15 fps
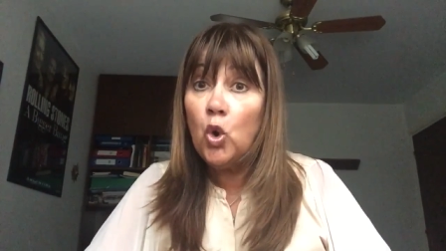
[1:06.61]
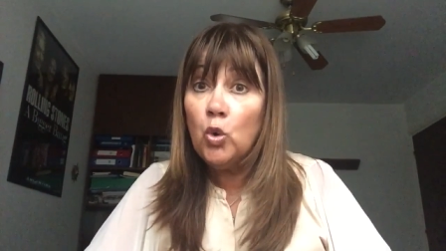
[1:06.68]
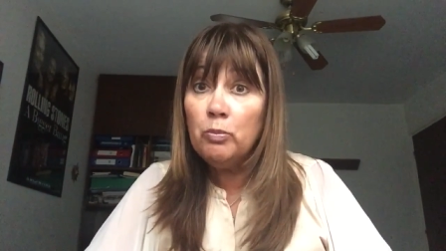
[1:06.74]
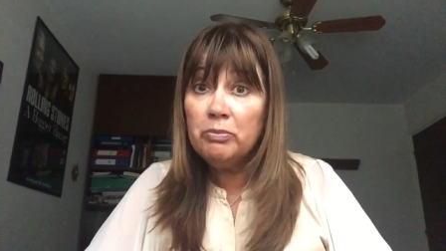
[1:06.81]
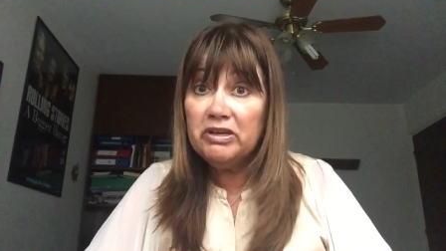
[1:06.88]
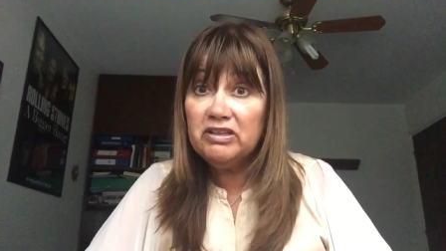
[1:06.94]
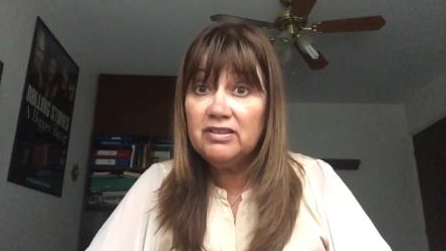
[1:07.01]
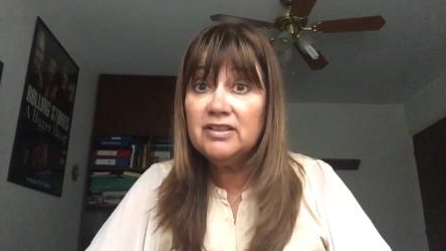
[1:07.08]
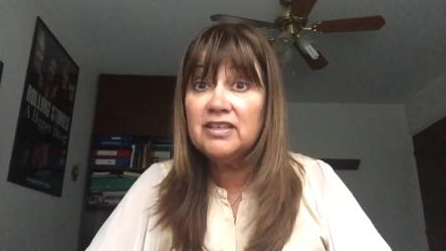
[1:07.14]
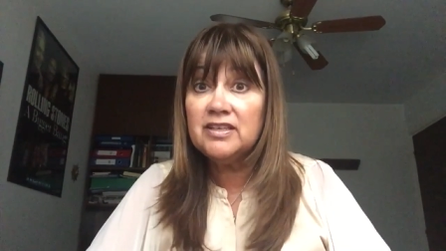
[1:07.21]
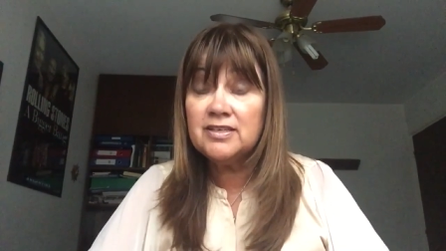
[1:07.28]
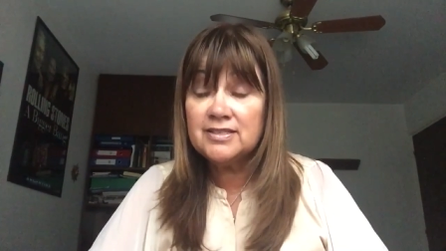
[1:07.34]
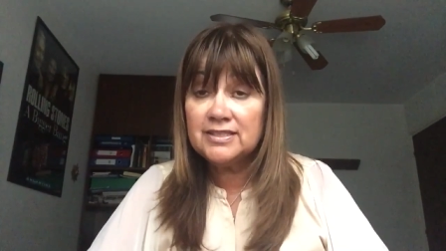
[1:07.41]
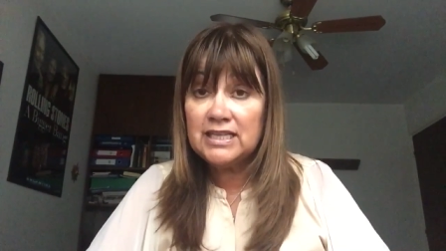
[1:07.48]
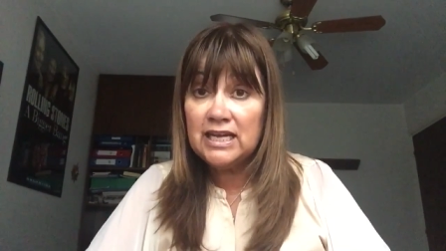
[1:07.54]
open,
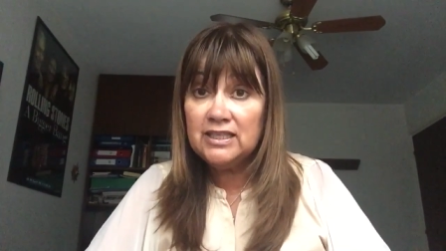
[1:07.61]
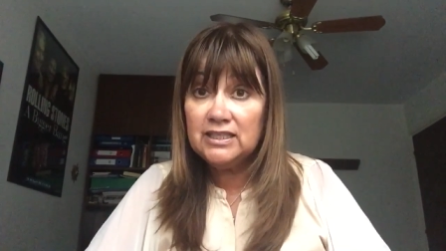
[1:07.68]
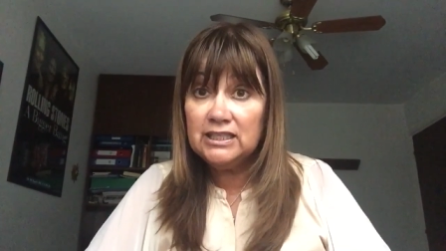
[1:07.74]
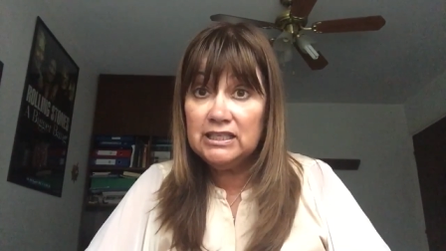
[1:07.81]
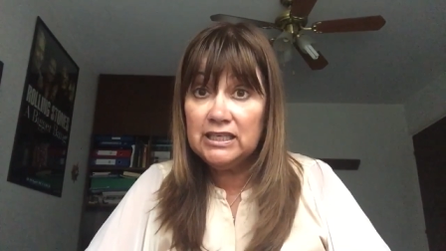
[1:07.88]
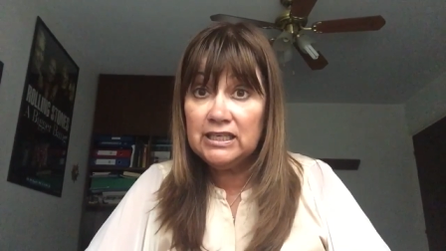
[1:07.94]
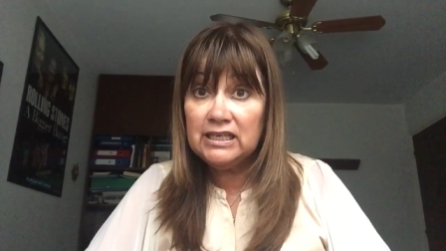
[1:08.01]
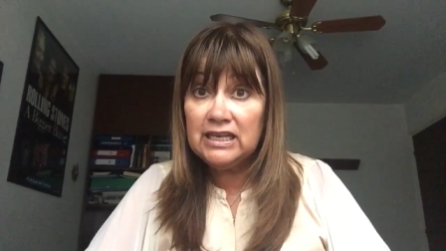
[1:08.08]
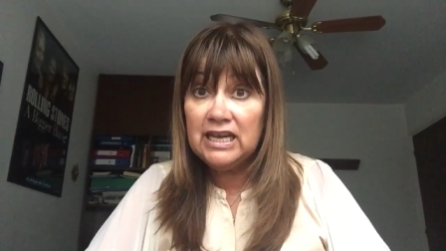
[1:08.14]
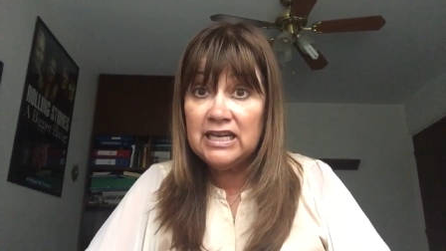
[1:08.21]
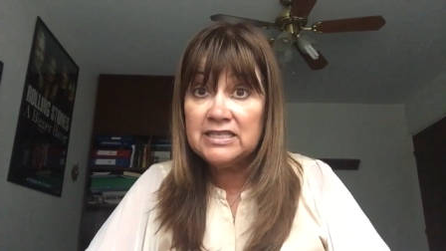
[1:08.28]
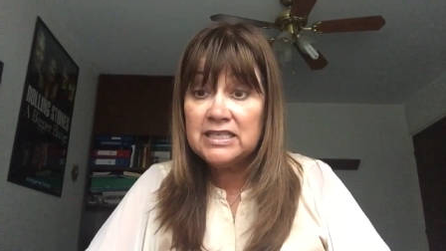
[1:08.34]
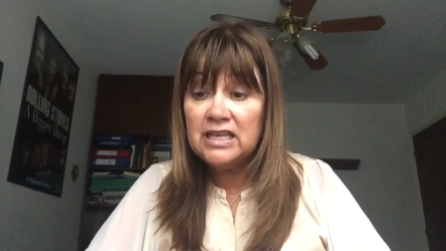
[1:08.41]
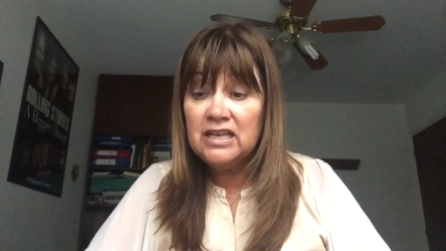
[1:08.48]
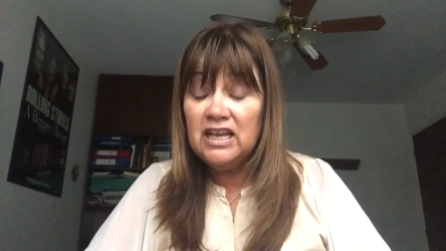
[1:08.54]
they study in the
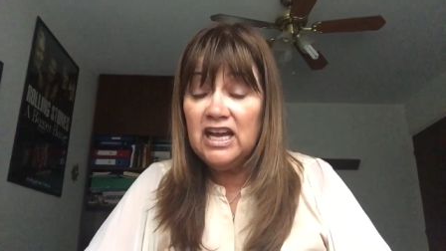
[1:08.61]
class.